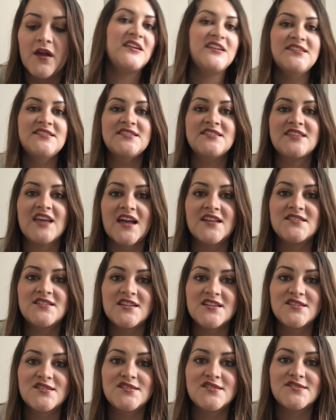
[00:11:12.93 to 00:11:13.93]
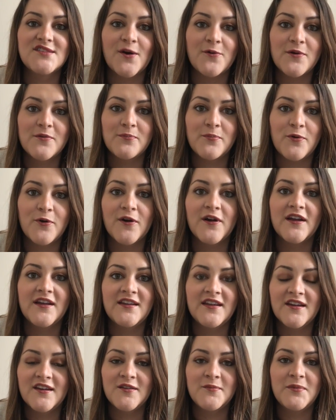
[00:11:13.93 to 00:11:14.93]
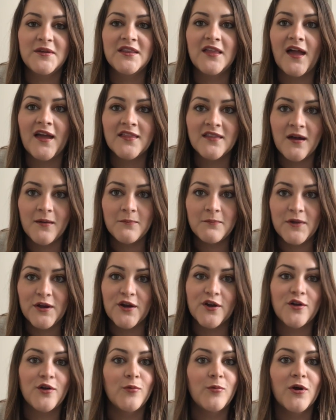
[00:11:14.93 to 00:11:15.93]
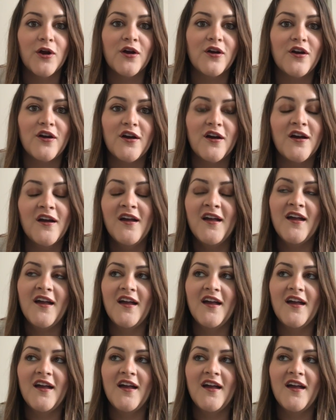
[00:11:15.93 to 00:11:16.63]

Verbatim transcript: This scent is so important. It could be like a miracle worker,